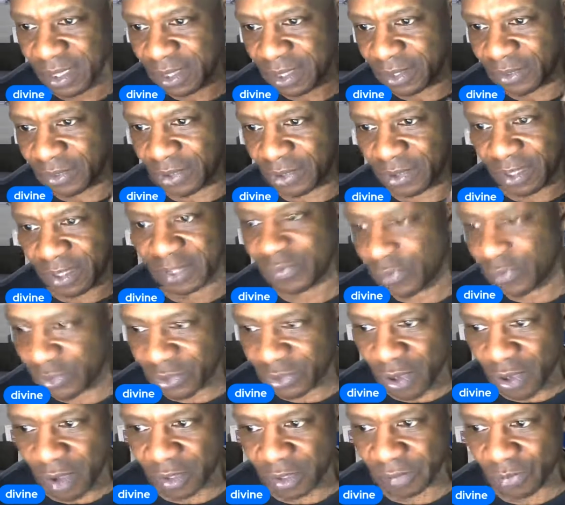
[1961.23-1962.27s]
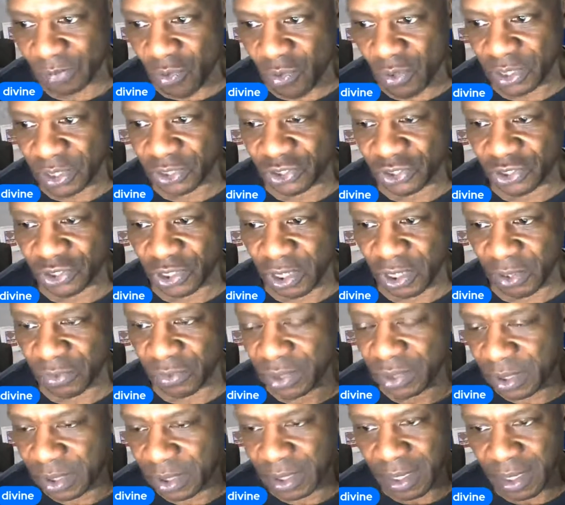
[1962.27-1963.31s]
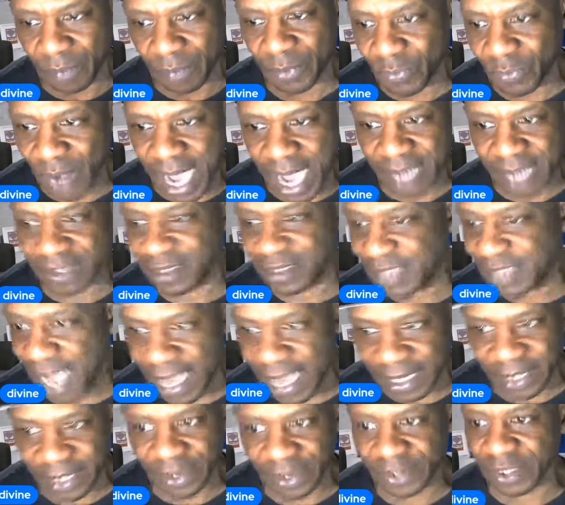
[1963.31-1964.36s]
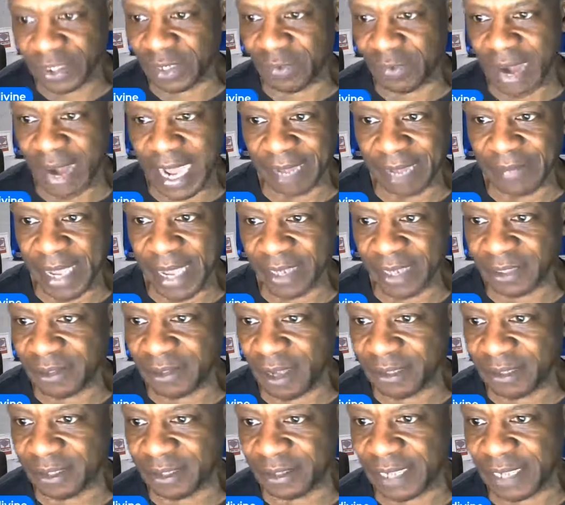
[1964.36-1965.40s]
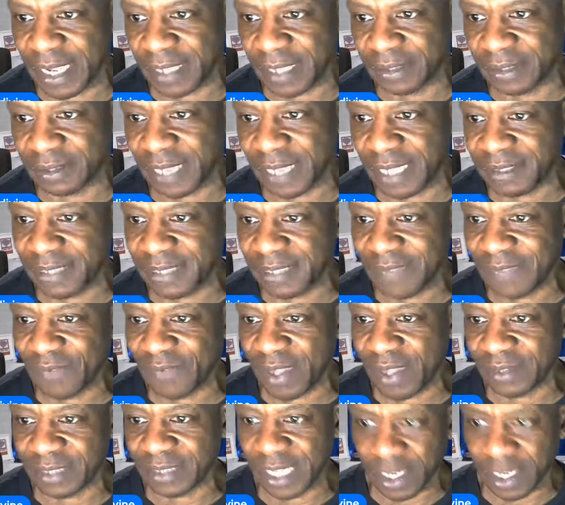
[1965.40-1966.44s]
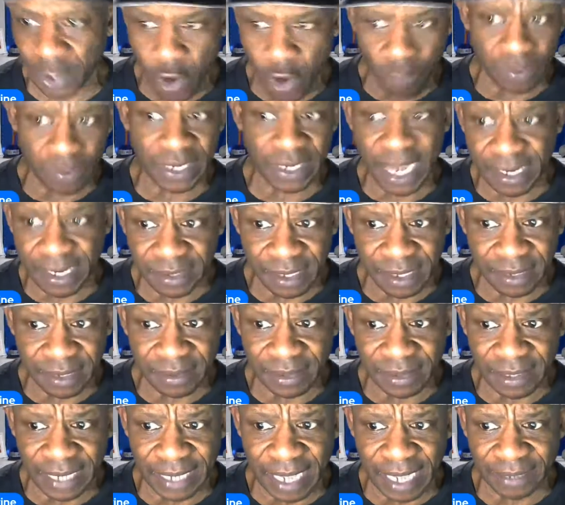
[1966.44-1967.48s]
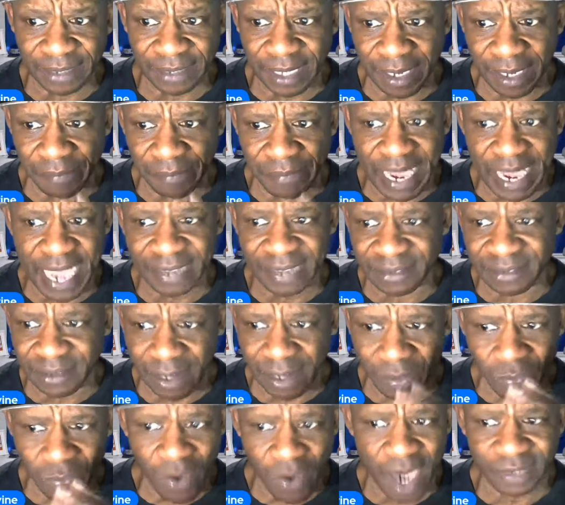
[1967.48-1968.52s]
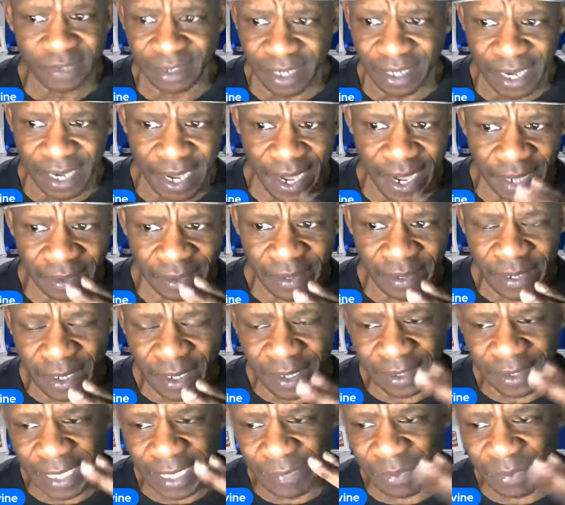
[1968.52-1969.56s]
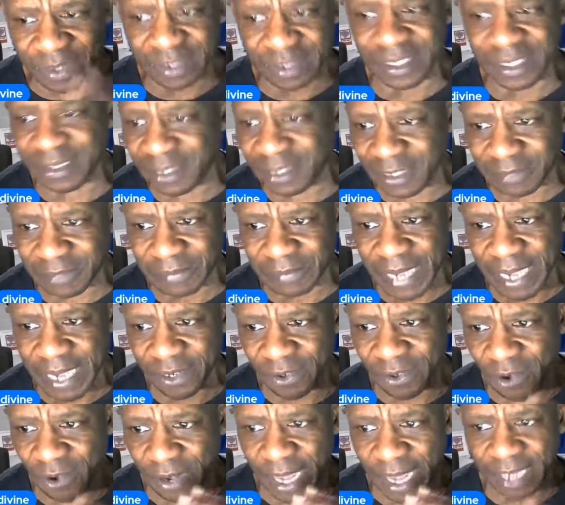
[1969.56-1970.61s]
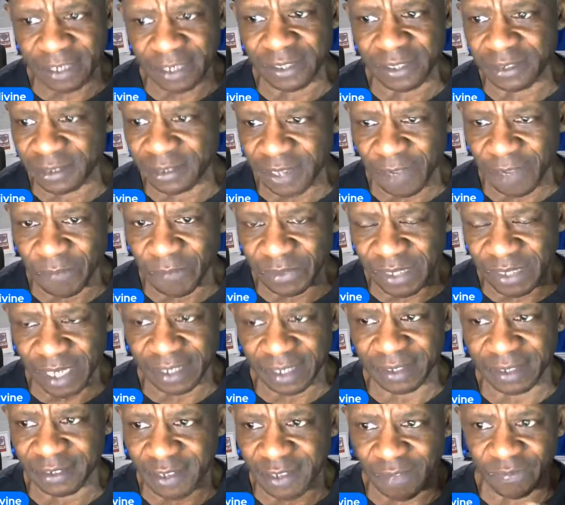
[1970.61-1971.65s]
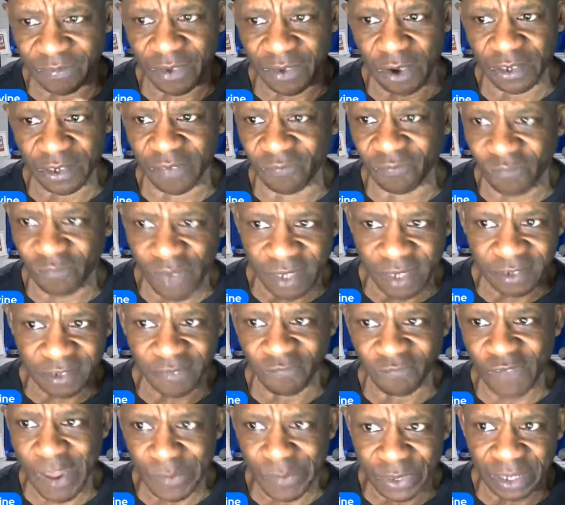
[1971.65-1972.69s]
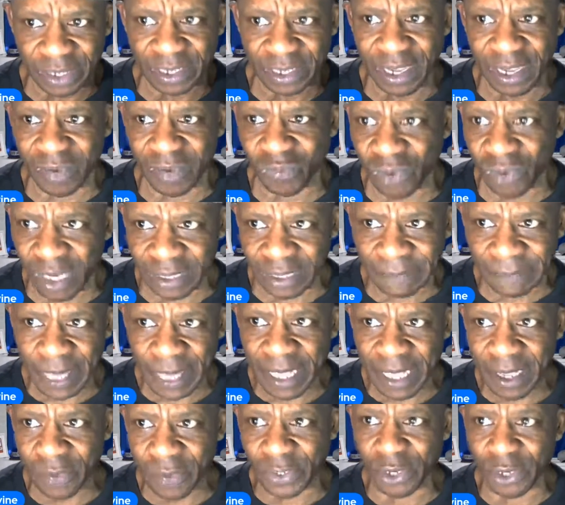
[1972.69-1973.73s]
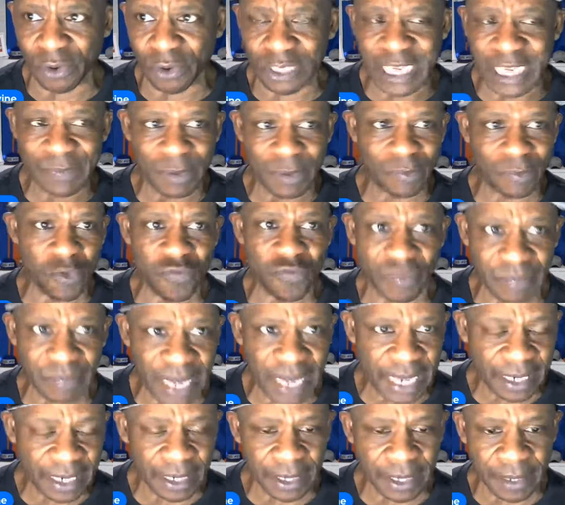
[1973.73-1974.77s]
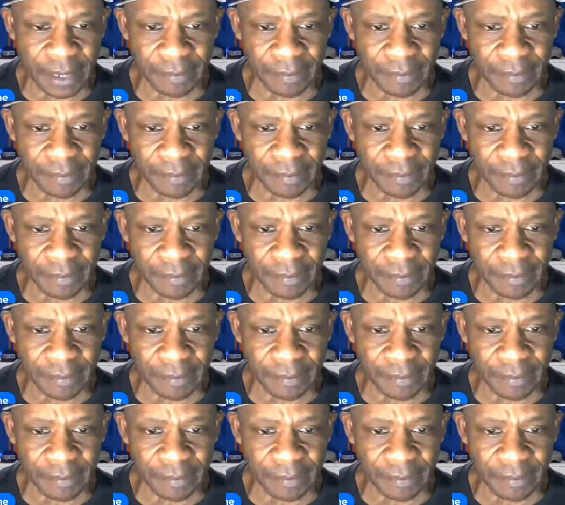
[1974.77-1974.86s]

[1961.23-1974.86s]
You know, Knicks Real Talk, the morning show. I'm gonna rise and shine, get on your grind, man, and start your day. Stay safe out there. COVID-19 still out there. Mask up, wash your hands, keep your distance, man, and all that good stuff. Protect yourself and all your friends, your family, your loved ones. We're gonna keep it moving, man.